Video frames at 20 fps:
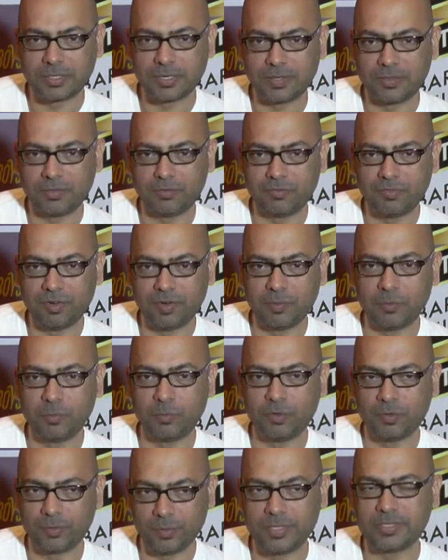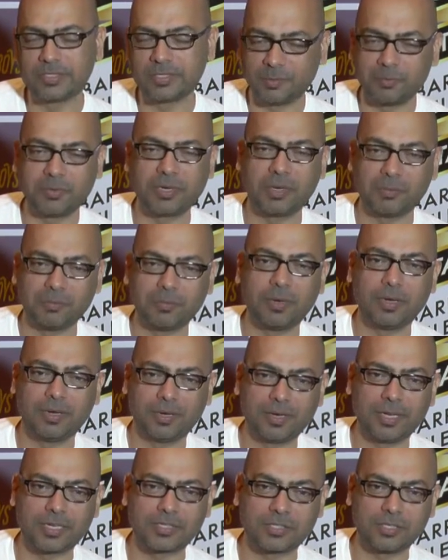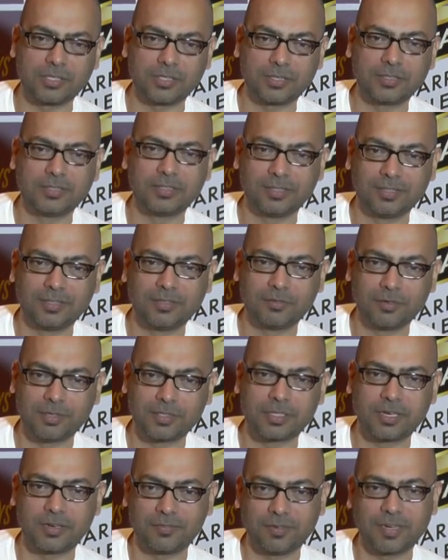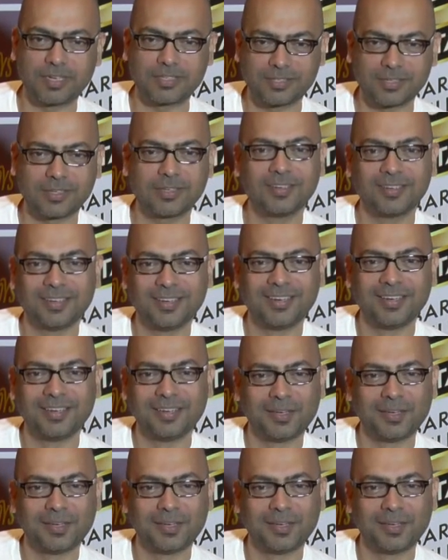and the film will release sometime next year, first half next year. Okay.